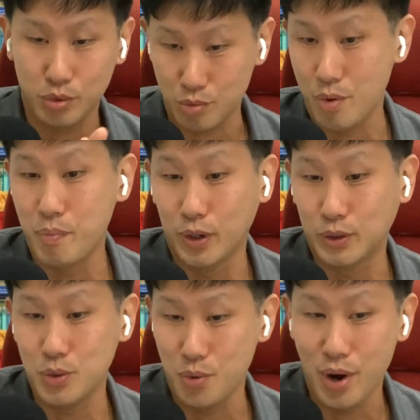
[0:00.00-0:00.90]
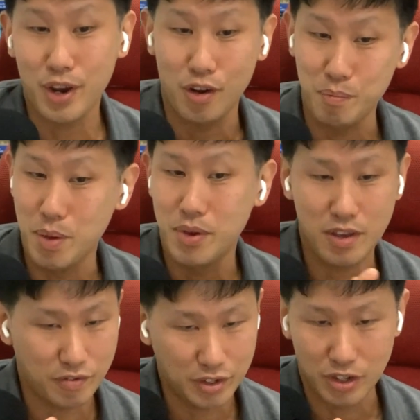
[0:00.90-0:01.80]
to report to, right? Or maybe
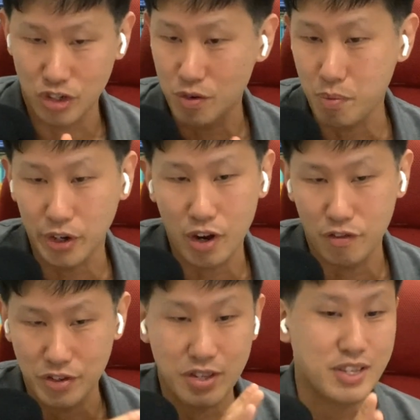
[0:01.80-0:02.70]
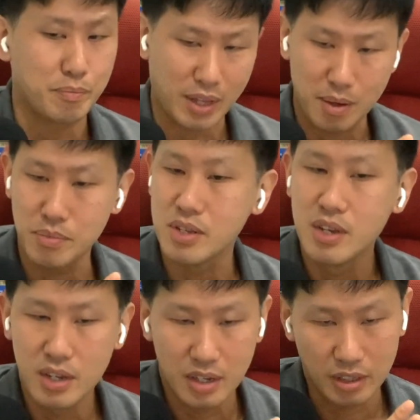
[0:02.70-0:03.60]
even a chief product officer sometimes,
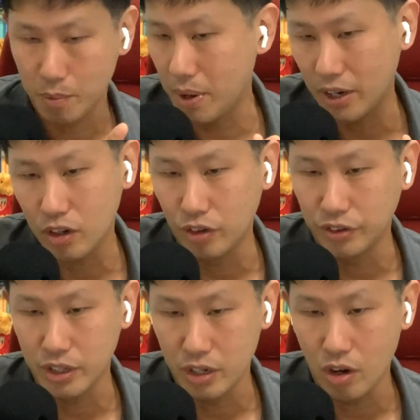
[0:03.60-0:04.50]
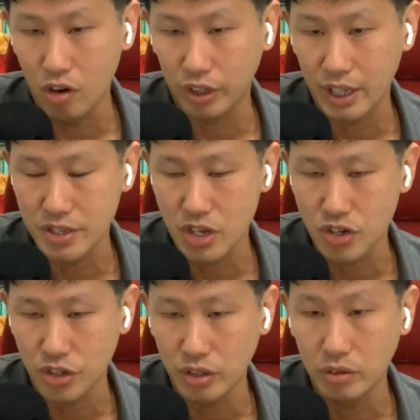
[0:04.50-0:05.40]
depending on the
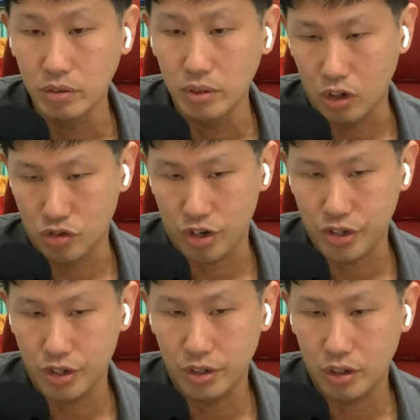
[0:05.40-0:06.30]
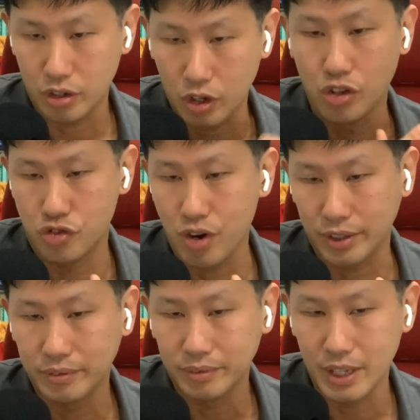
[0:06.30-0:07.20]
organizational construct
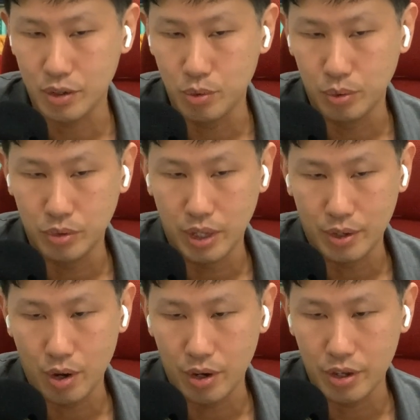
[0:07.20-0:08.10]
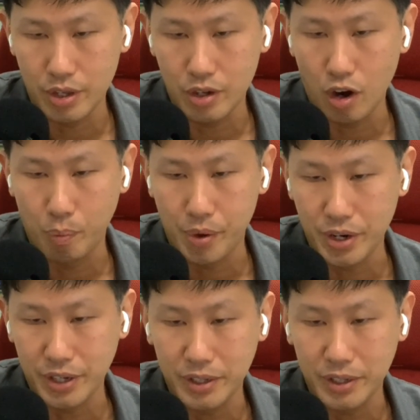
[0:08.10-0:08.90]
that you are operating